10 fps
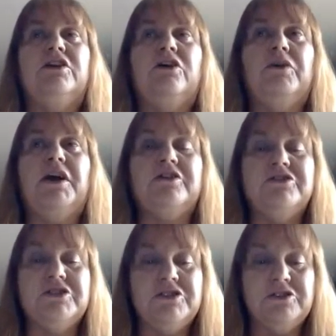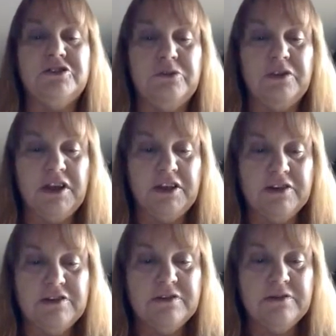low energy to do things.